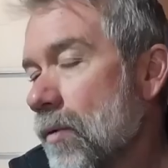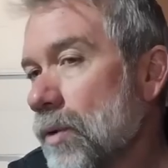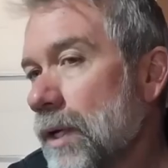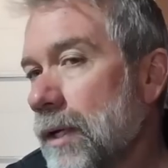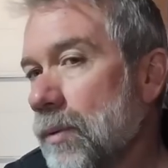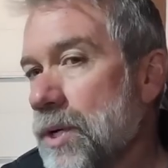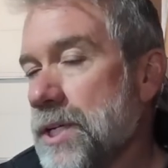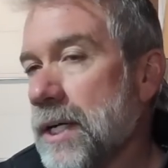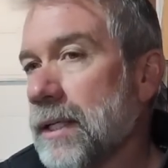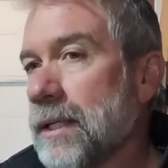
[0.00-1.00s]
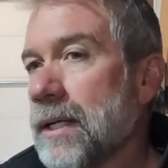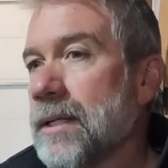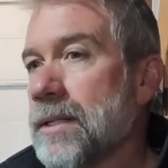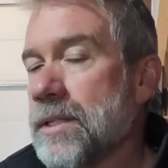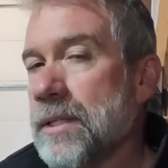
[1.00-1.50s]
Really wish I could get
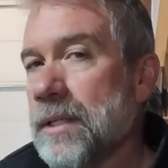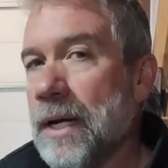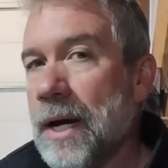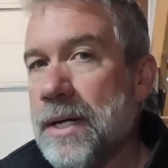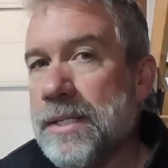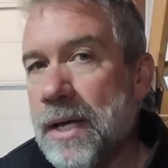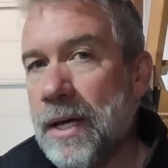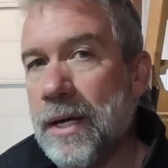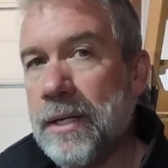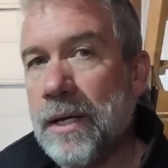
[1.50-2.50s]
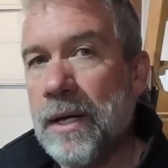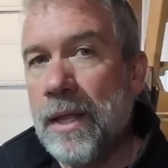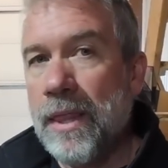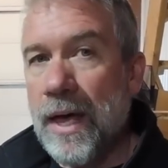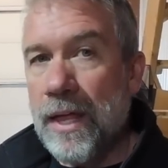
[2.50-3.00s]
into the guy's head
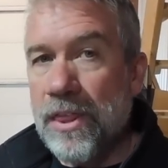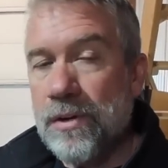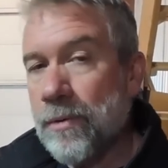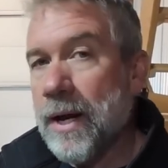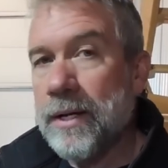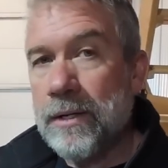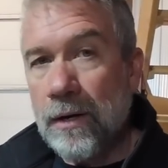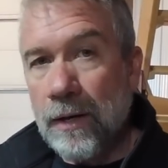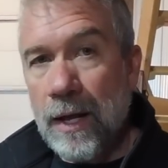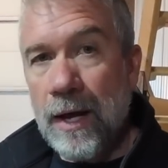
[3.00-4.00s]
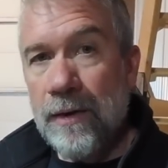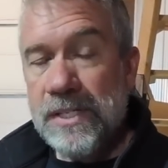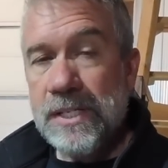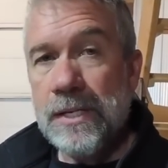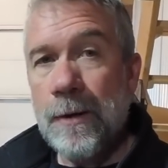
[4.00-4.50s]
that threatened our
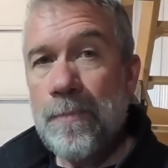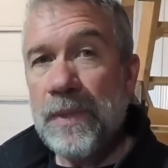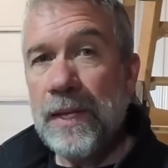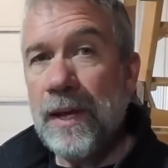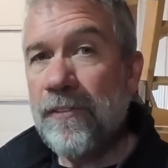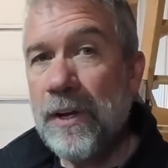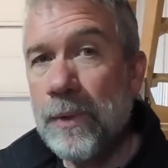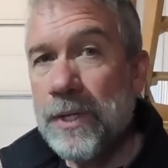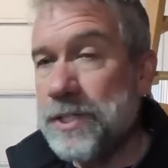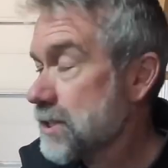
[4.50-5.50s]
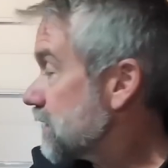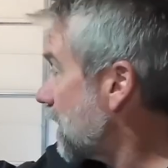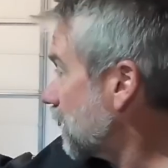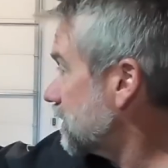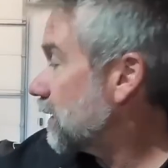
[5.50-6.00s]
lives. If he would have just
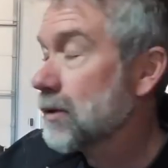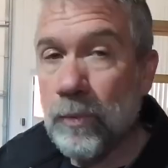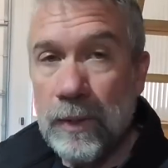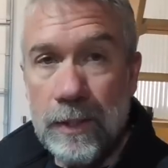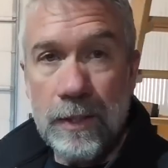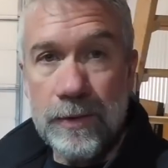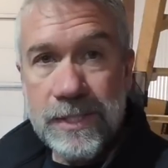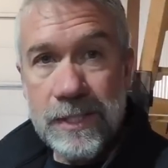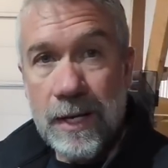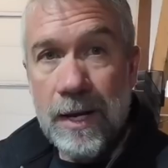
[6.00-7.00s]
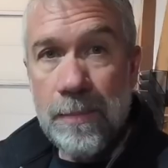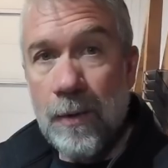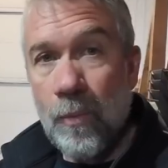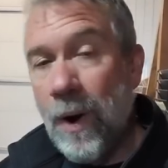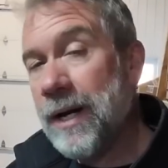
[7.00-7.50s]
knocked on the window and said, hey
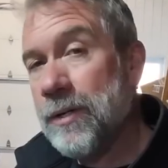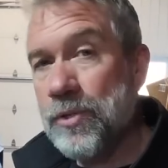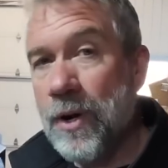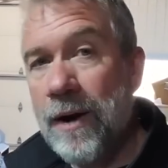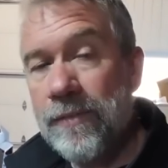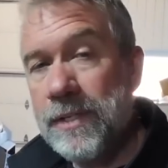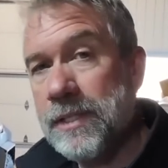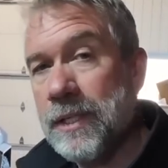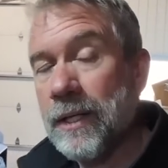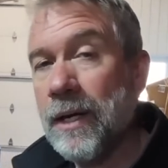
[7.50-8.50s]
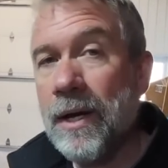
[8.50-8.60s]
man, why do you drive this thing?